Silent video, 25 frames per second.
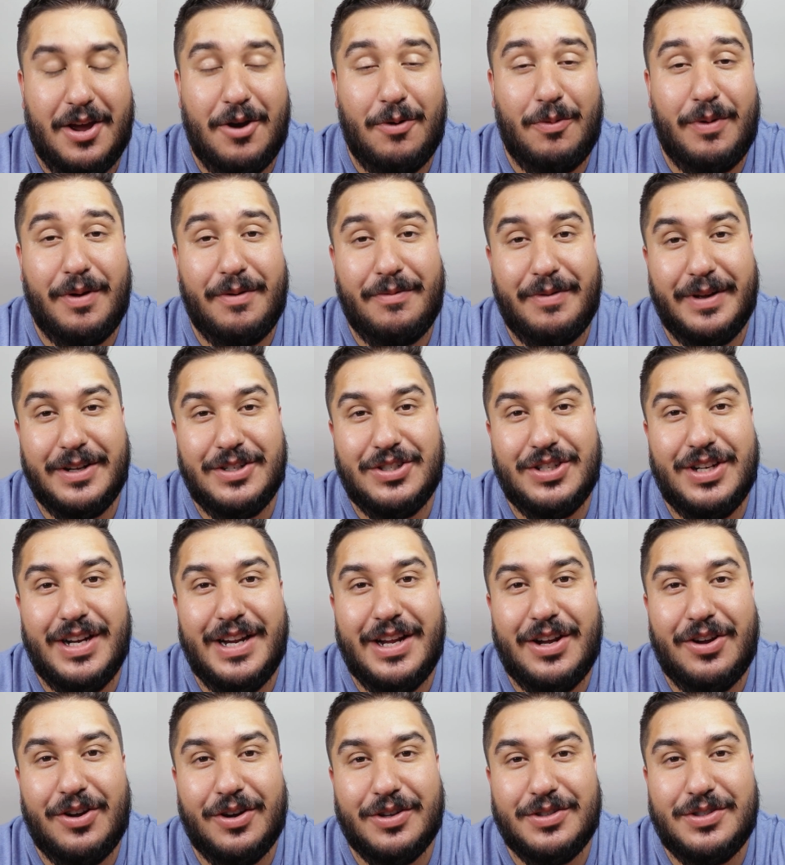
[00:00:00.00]
We eventually
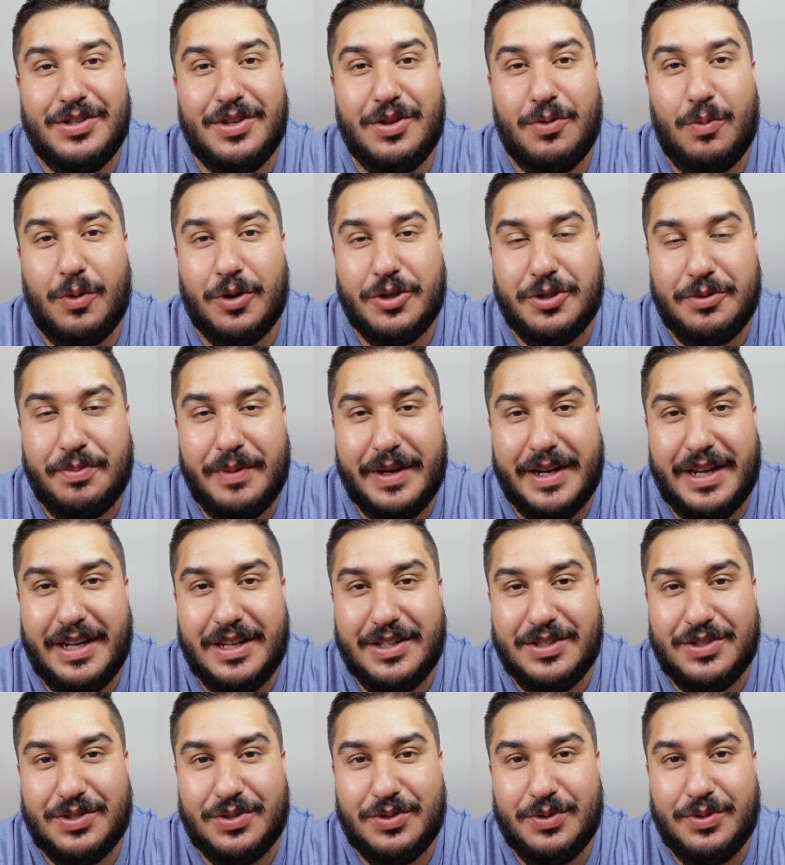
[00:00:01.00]
got to the watchmaking
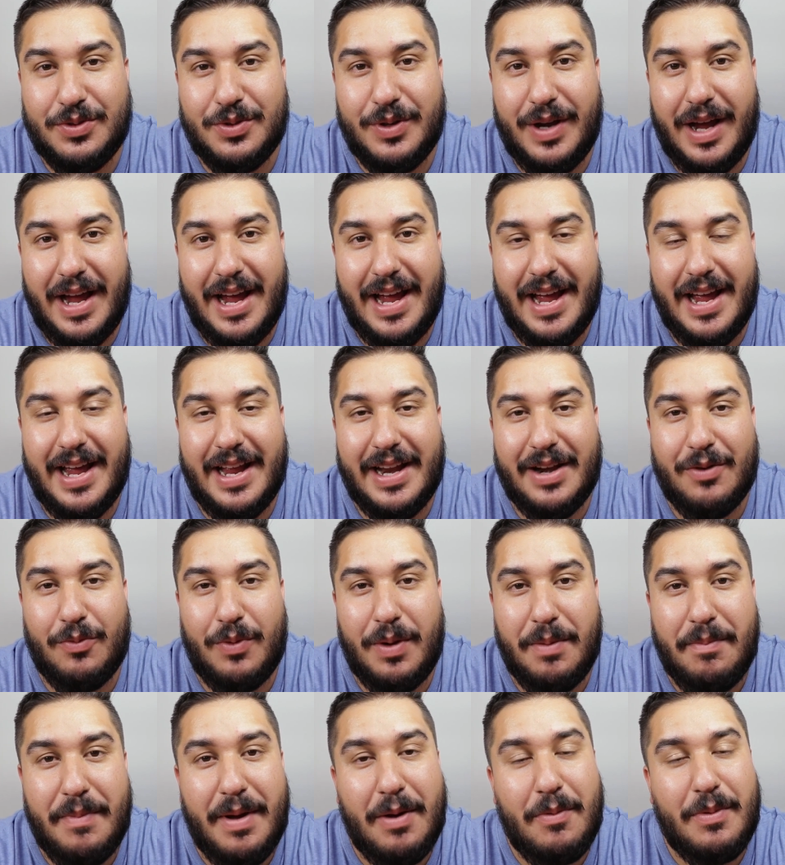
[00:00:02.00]
school and we
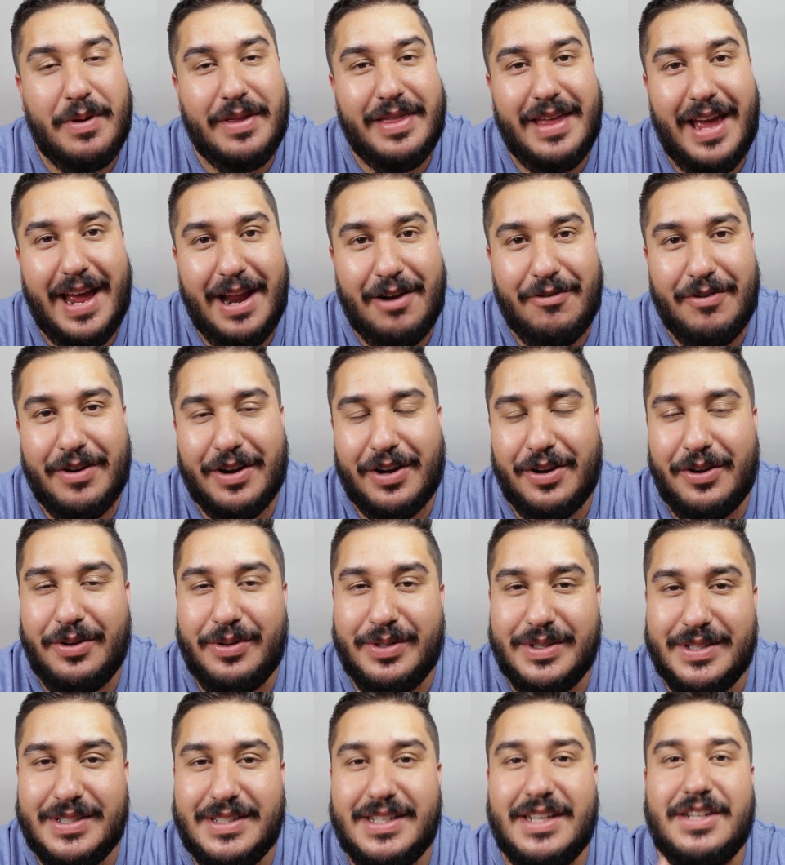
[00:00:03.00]
met with Henrik, who
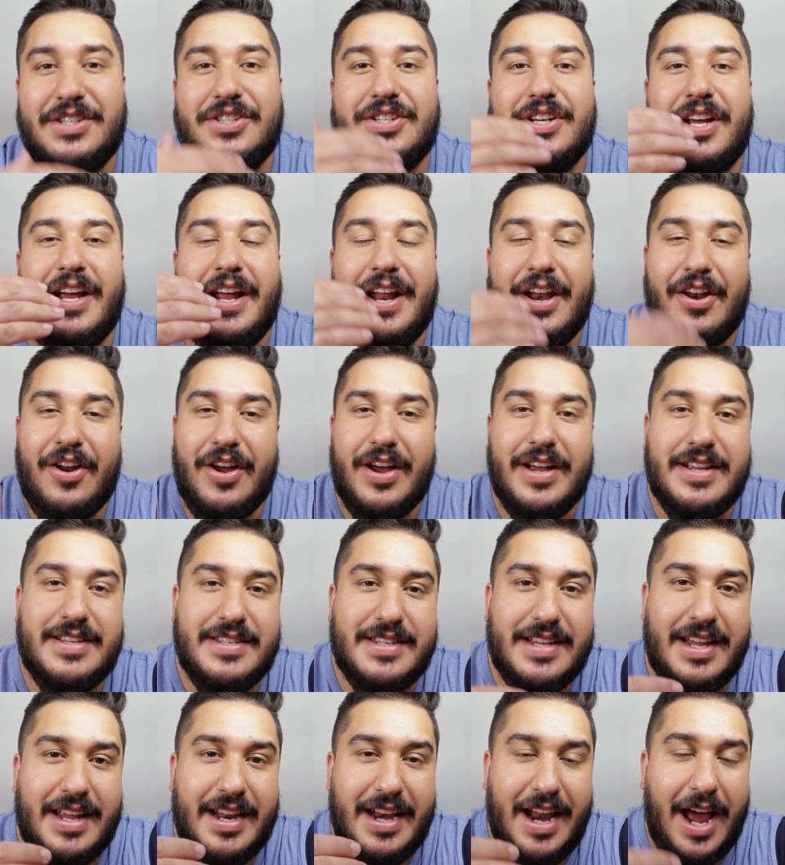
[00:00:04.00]
is such a nice
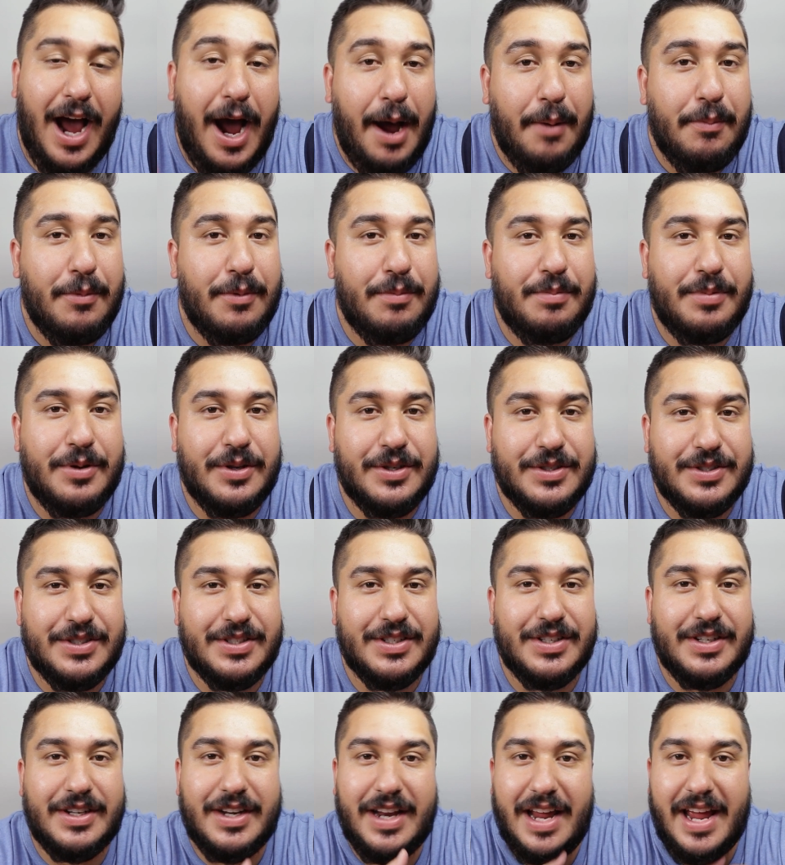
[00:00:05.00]
and humble
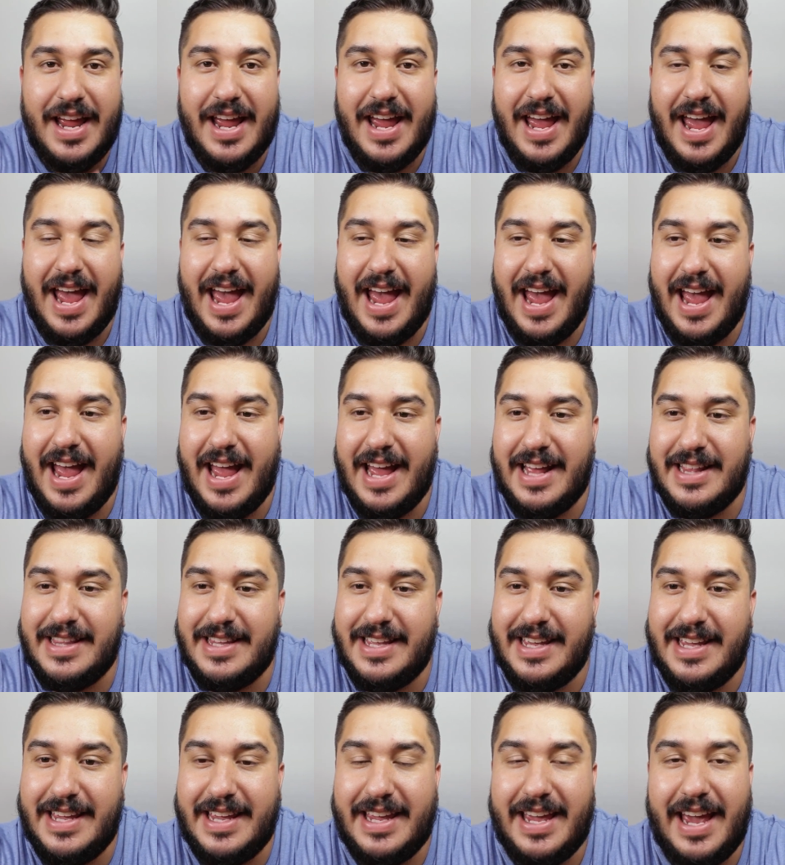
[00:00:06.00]
person, and
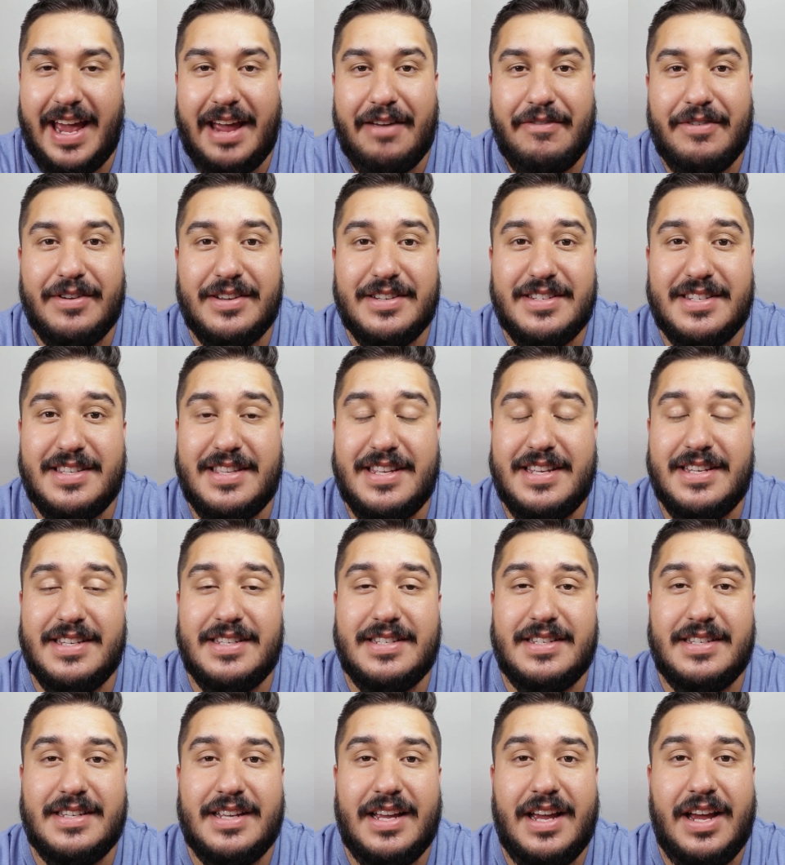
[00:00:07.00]
he gave us
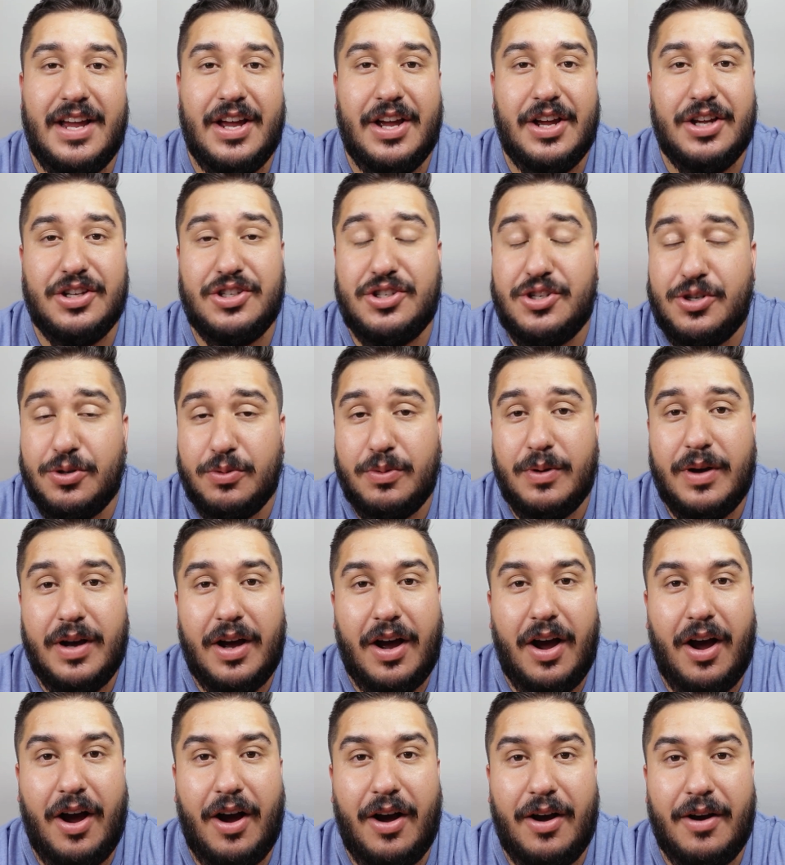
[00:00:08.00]
this tour
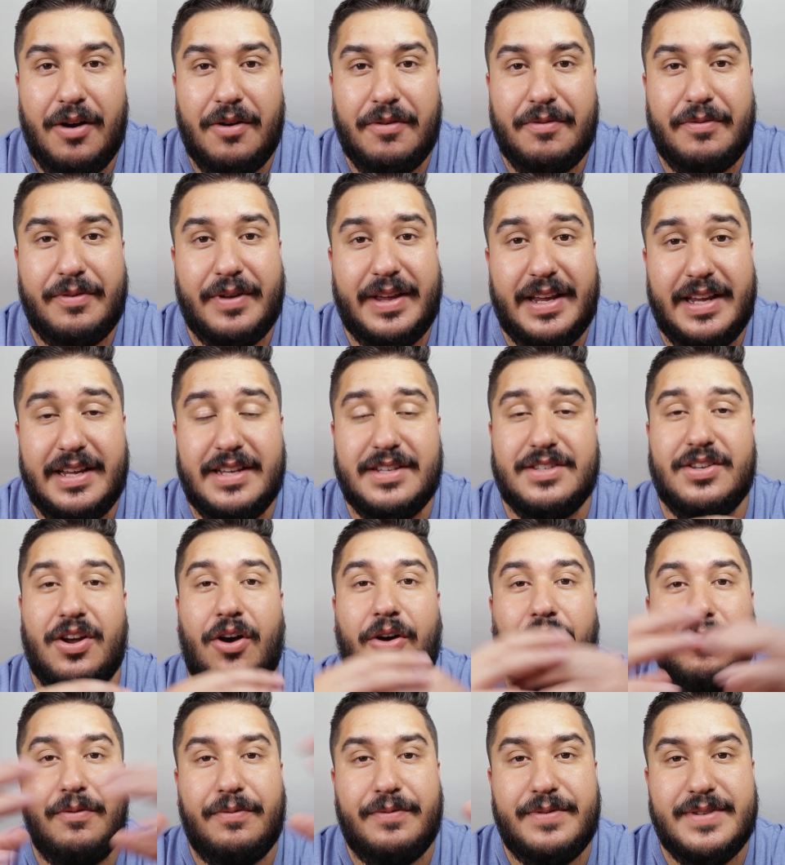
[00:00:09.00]
of his
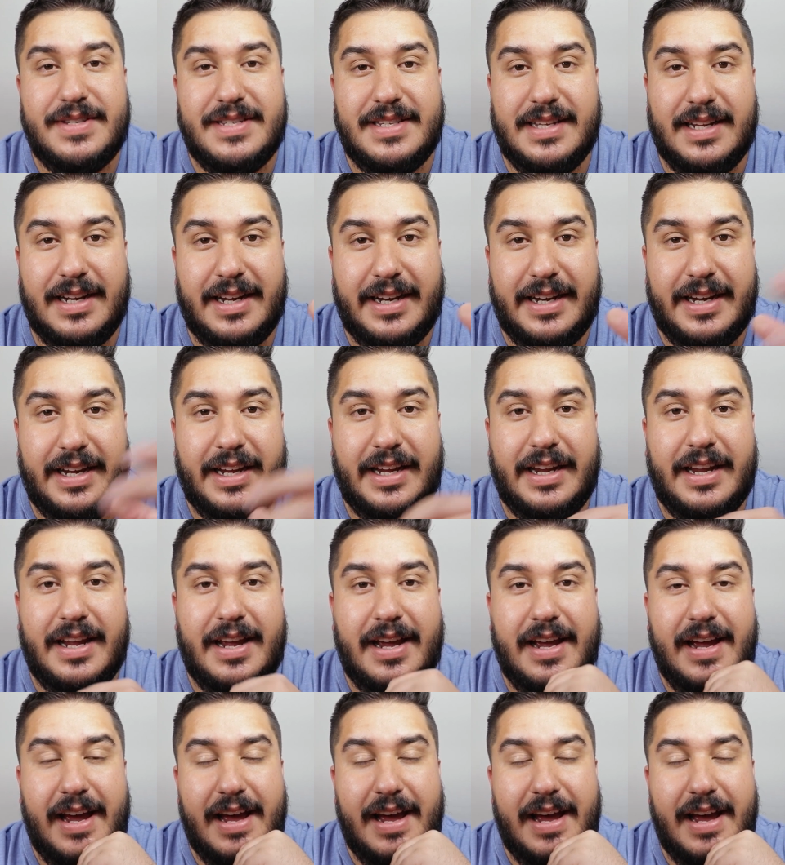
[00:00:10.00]
whole facility.